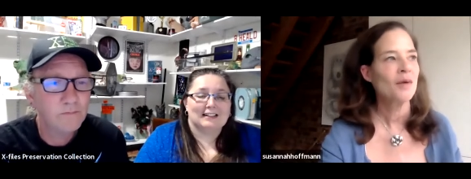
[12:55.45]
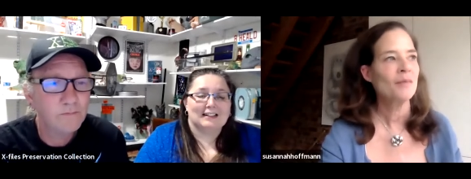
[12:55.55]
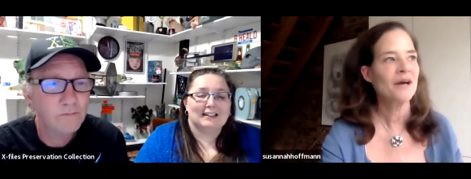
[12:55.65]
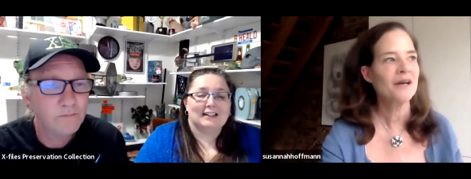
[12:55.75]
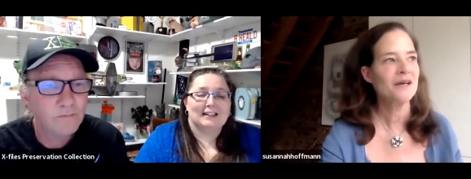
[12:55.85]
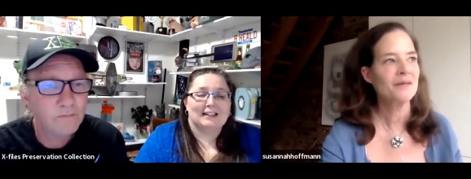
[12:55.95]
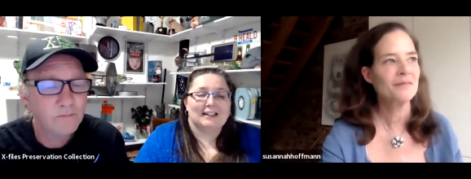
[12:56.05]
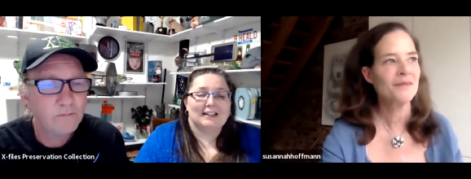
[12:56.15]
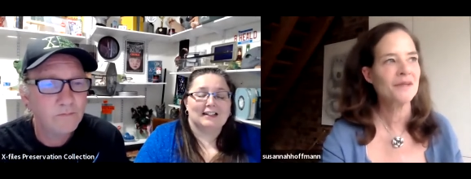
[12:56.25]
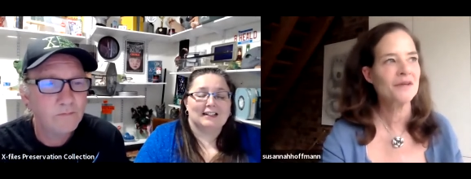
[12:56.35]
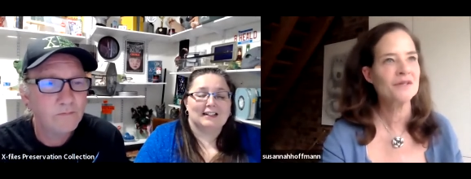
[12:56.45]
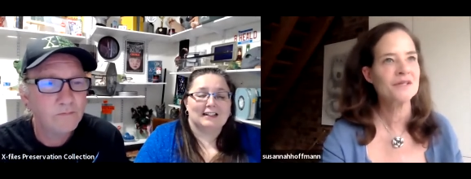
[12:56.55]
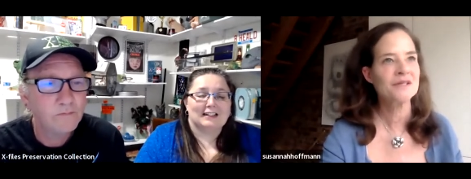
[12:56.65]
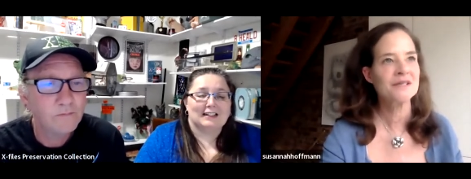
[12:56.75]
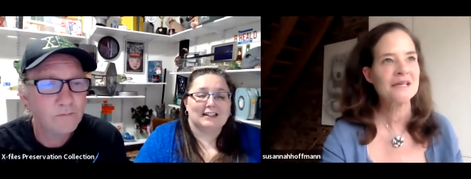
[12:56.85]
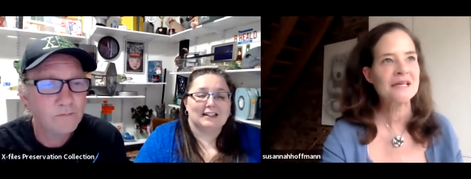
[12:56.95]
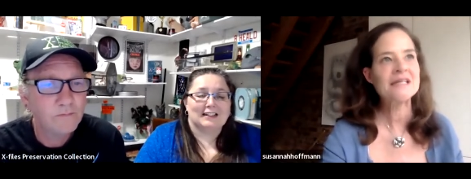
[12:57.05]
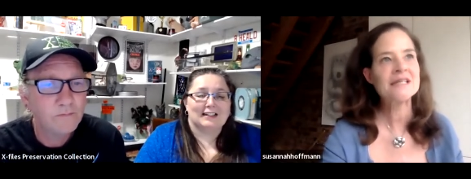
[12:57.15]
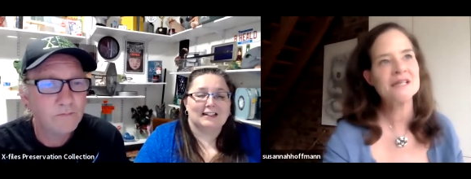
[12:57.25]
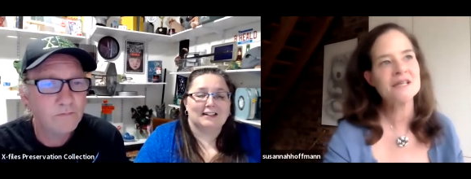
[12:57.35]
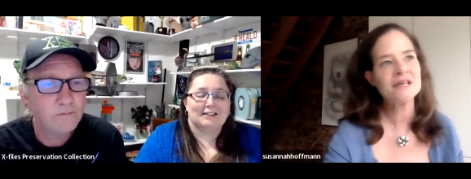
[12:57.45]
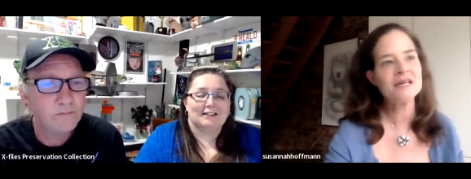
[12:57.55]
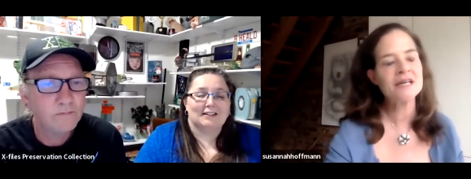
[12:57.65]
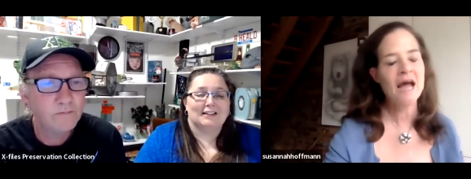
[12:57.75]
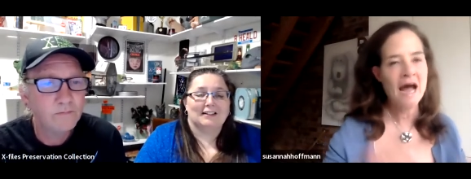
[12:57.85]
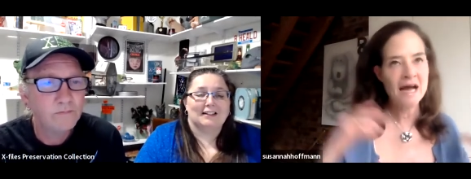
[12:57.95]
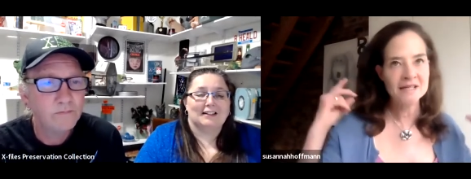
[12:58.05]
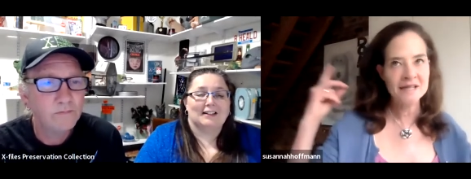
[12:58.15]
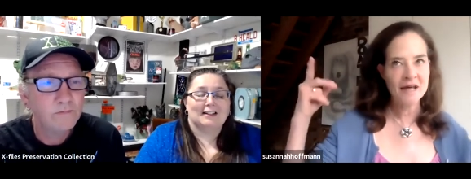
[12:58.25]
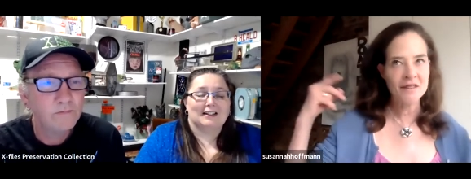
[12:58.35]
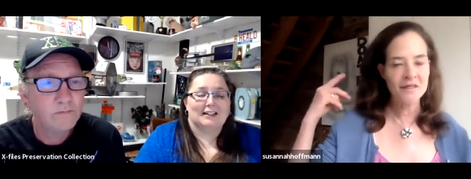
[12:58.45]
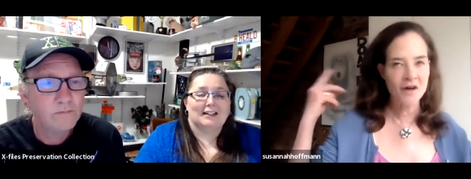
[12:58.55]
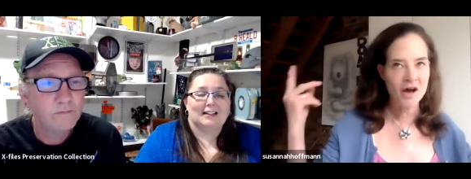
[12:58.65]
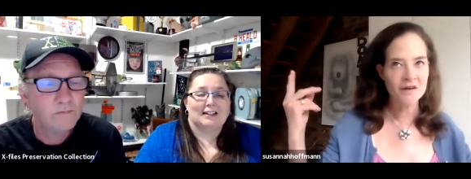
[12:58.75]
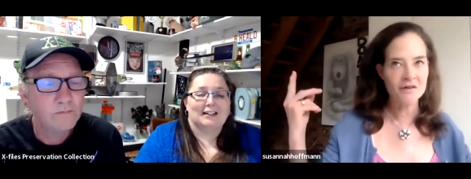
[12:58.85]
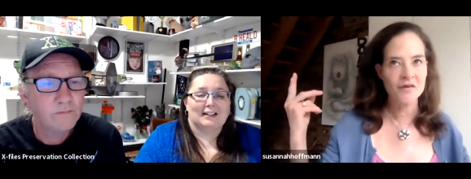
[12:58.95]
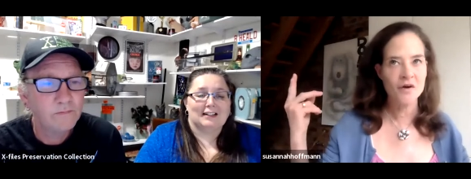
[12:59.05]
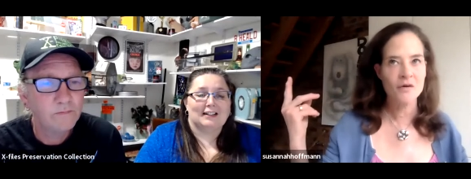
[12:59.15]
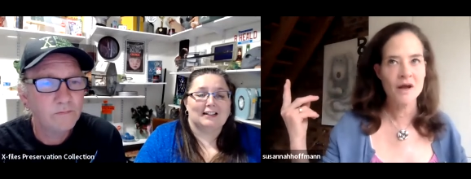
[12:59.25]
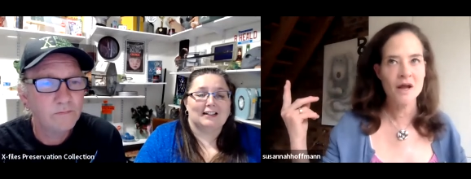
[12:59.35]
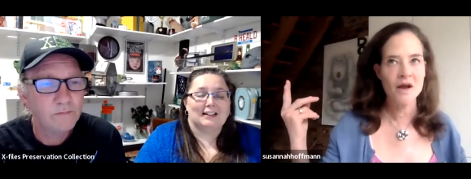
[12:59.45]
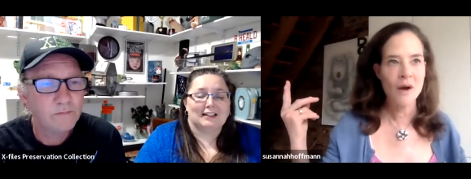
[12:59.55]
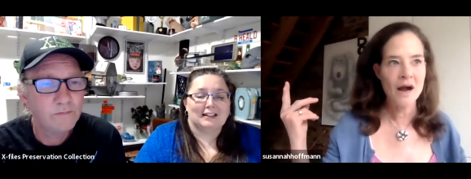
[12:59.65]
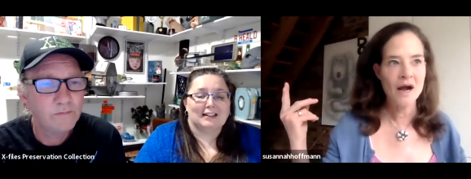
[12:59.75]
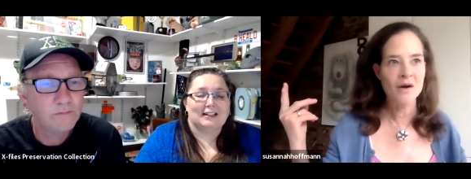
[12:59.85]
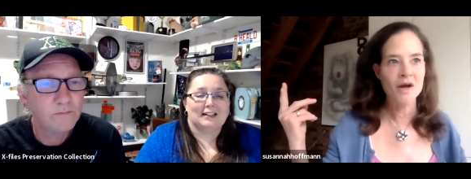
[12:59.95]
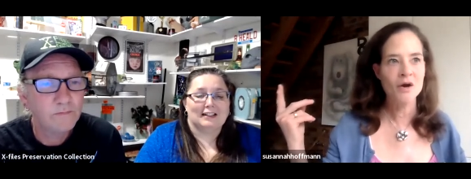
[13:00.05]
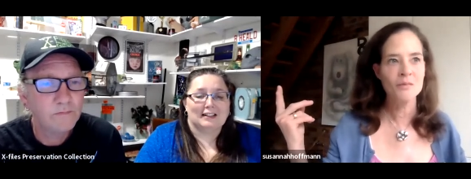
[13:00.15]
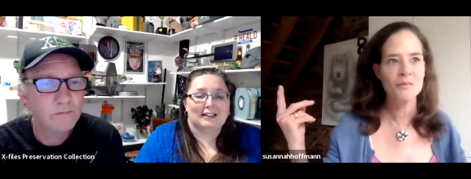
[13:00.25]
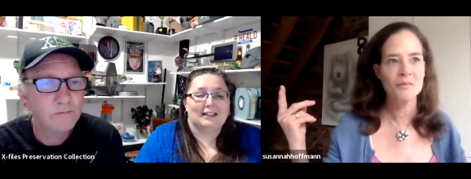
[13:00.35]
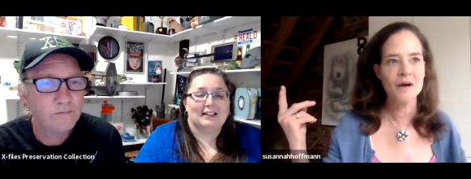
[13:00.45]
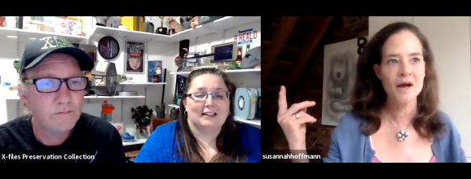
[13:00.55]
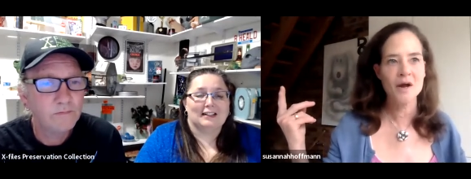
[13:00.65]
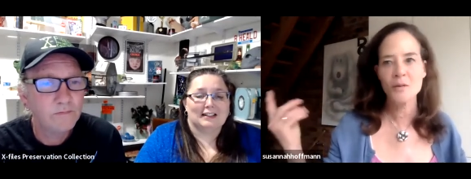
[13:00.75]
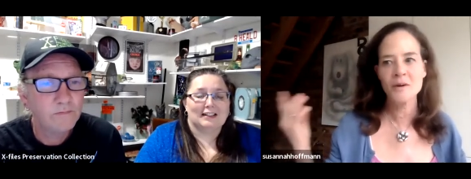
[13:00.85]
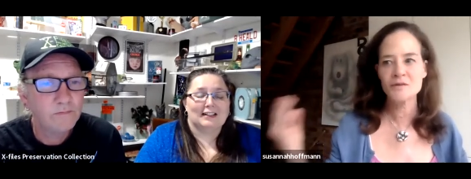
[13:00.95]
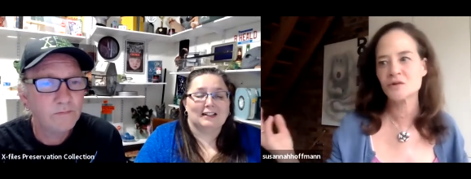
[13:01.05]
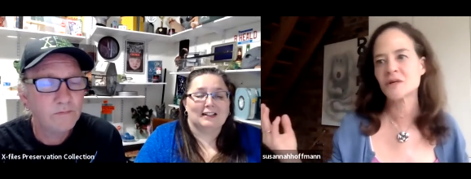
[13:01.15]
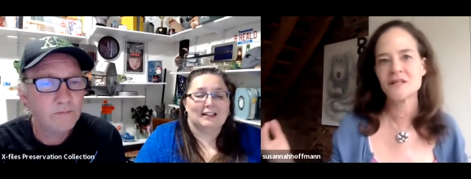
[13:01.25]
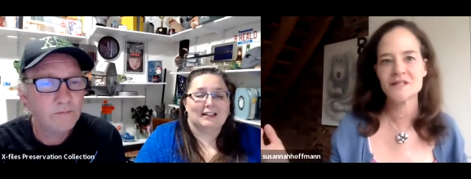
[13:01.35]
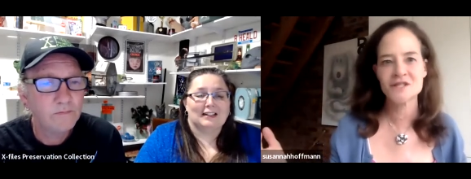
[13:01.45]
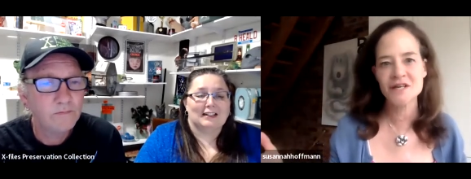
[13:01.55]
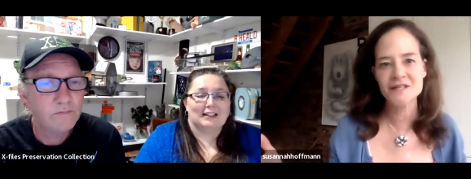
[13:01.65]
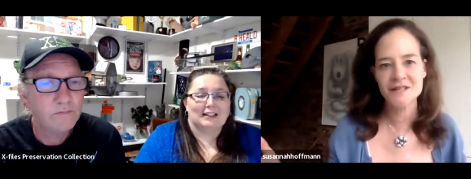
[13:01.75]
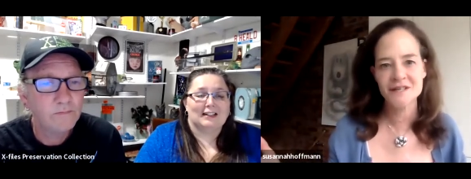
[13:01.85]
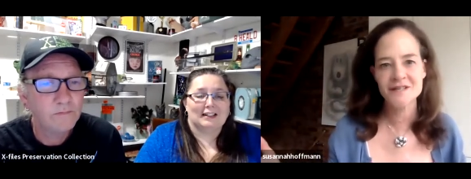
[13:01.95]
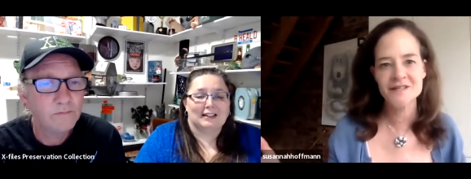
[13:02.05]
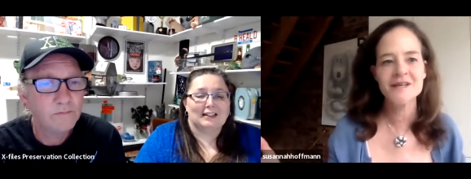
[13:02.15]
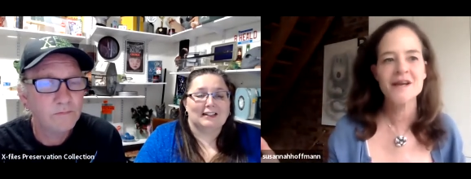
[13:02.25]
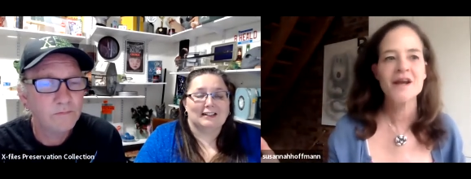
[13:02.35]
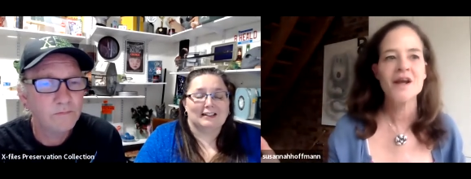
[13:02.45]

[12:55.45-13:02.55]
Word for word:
Speaker 1: but you just, it did, it adds that thought of, oh, wow, I hope, I hope I'm doing this justice